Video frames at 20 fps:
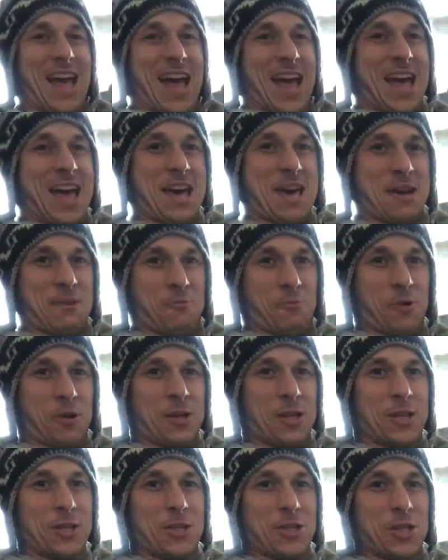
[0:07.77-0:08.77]

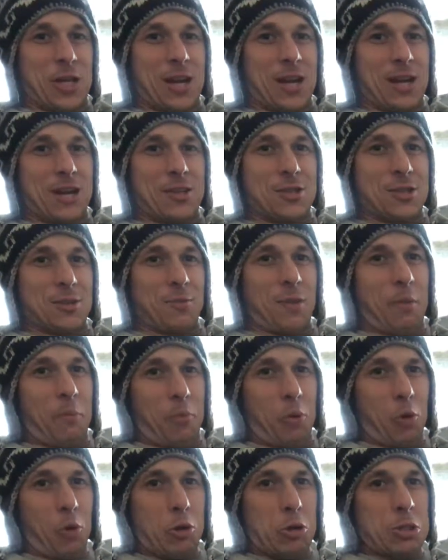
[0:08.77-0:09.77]
Wanted to share some
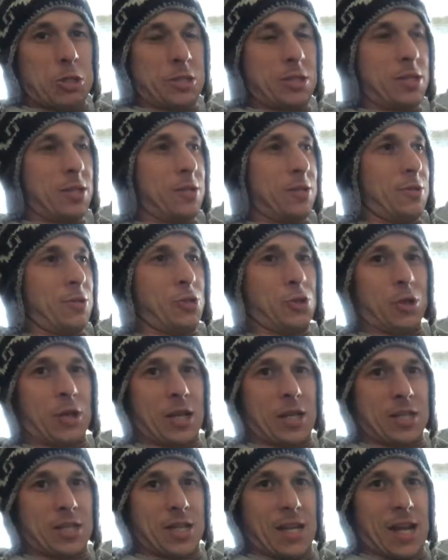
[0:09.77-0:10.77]
important
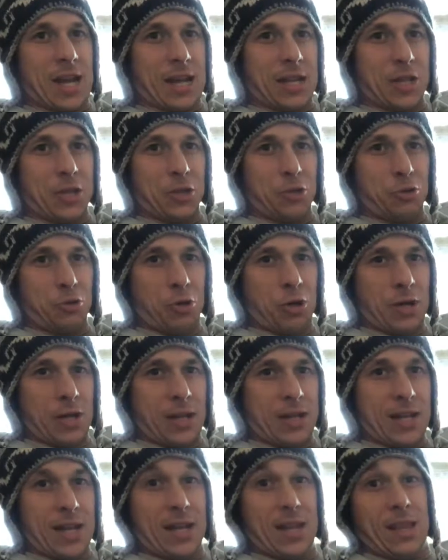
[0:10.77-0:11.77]
tricks that I do on
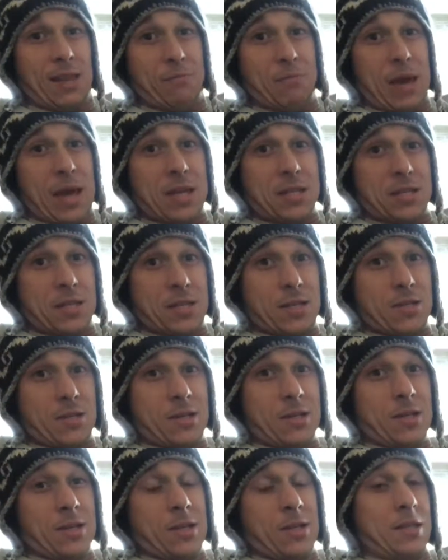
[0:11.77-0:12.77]
a daily
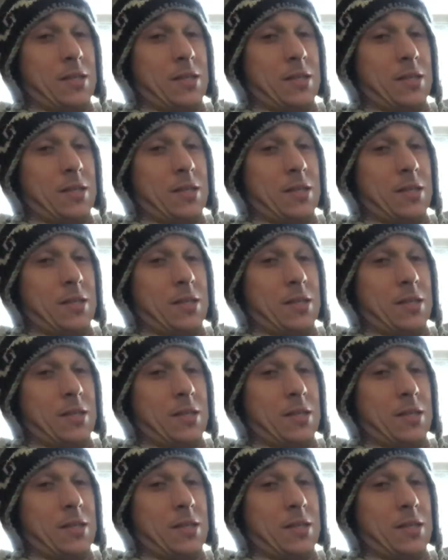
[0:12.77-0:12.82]
basis